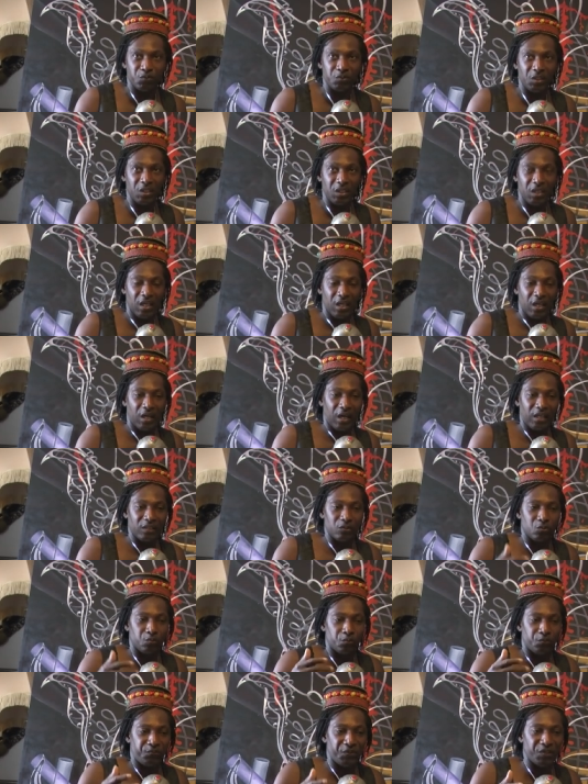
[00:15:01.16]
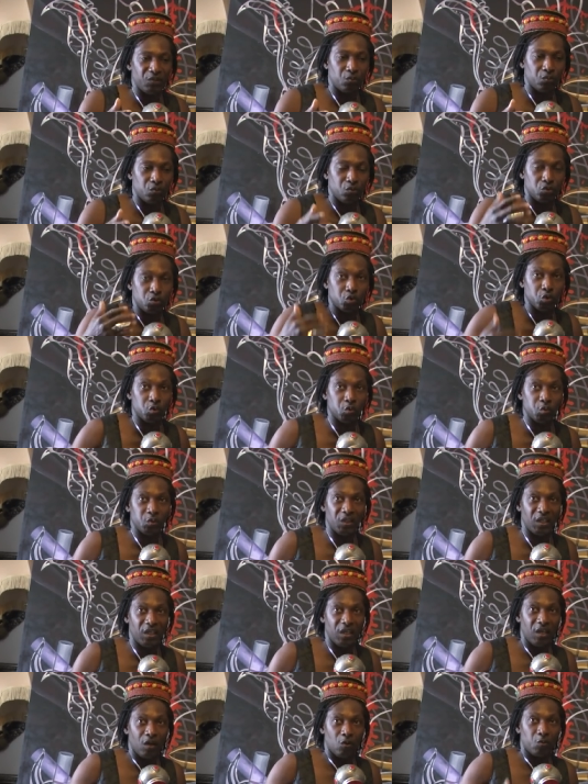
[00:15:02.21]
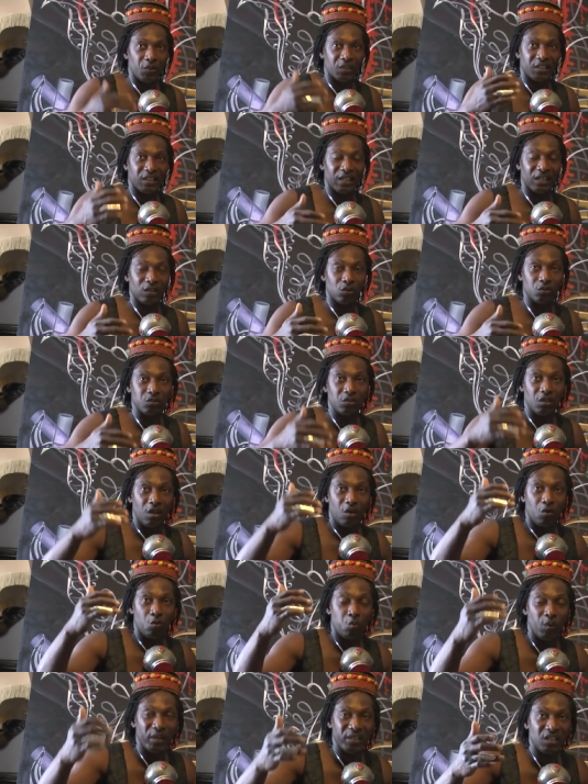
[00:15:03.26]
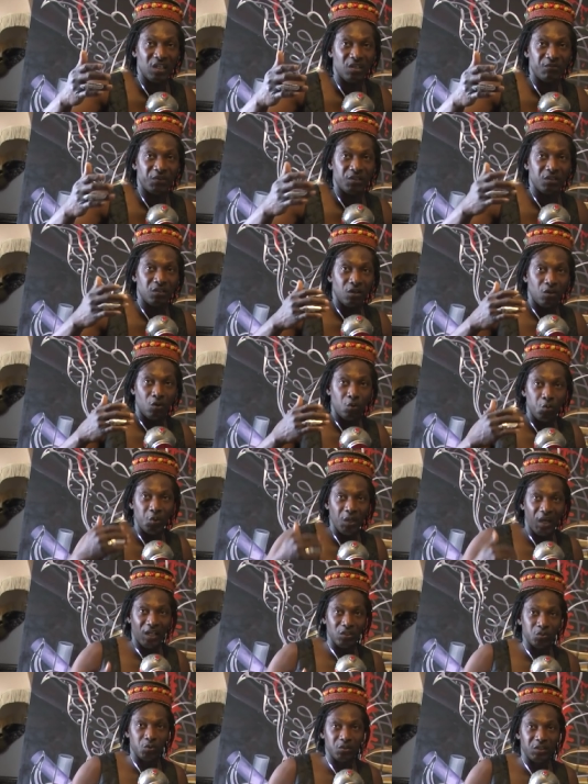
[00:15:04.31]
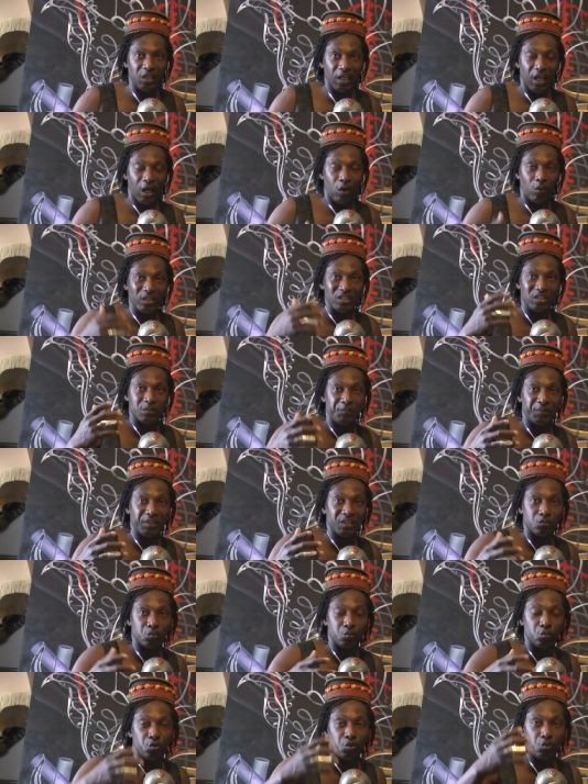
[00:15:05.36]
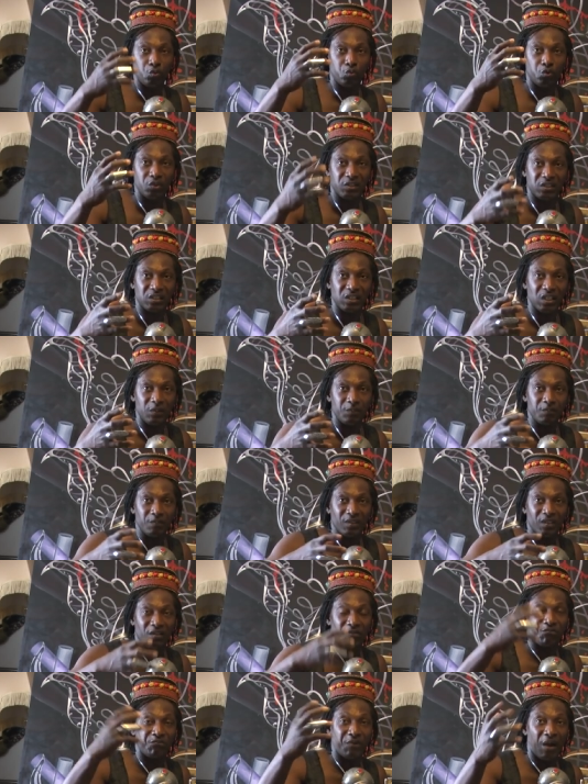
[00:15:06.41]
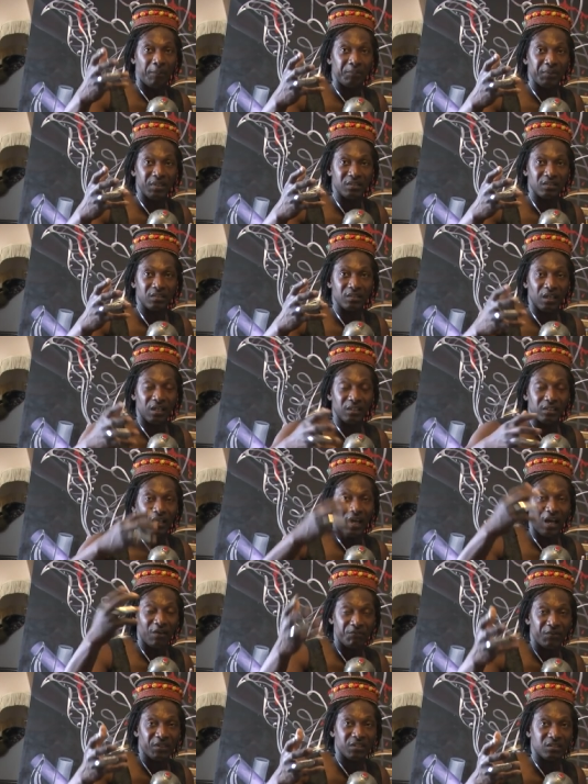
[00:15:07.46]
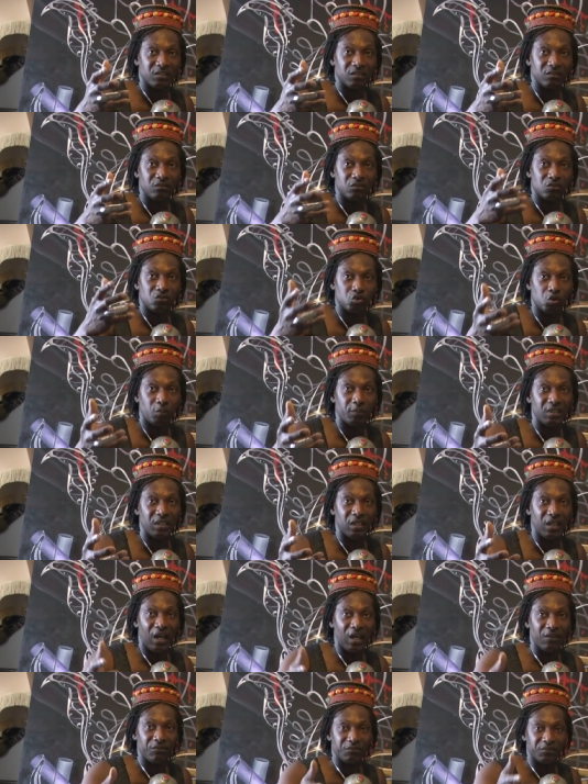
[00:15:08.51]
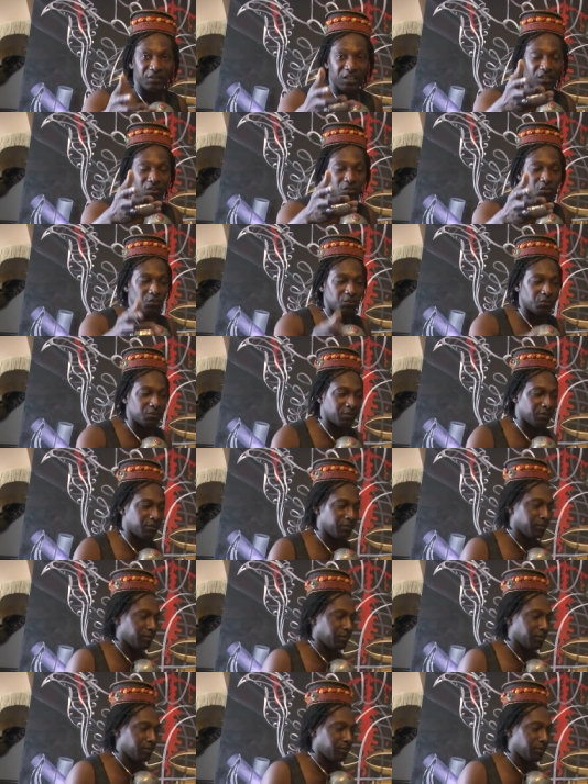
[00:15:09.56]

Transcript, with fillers: today, and thing we'll do today we carry on when even we are not there. Our spirit will, will still vibrating and affecting so many lives. Thank you.